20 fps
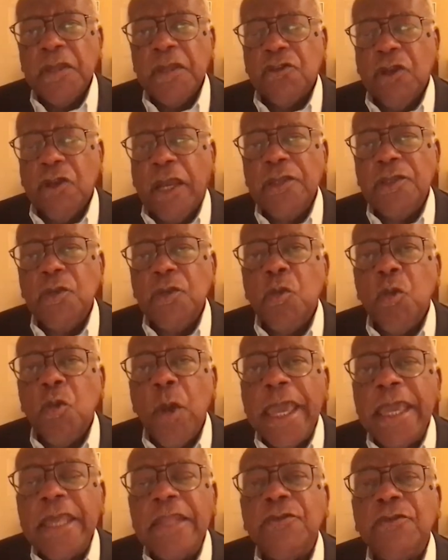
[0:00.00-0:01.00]
trying to
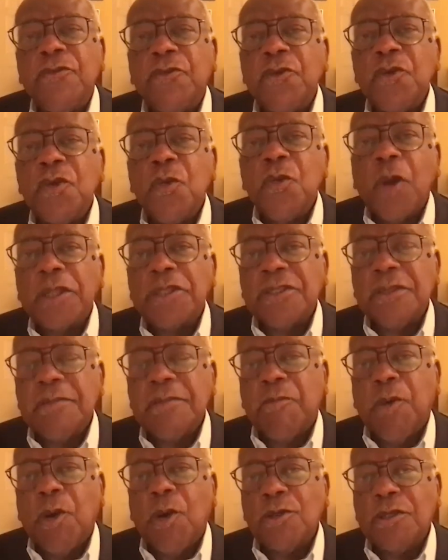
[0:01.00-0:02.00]
wade through what's
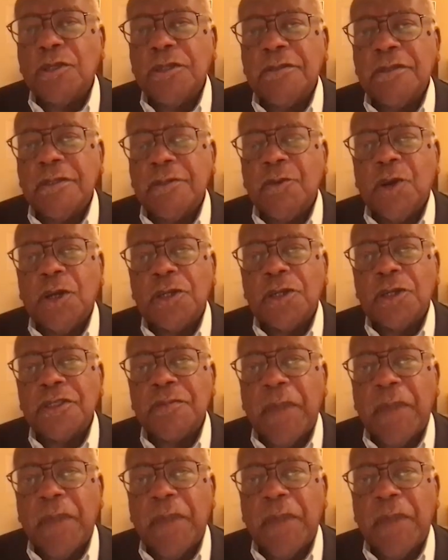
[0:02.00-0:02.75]
important and what is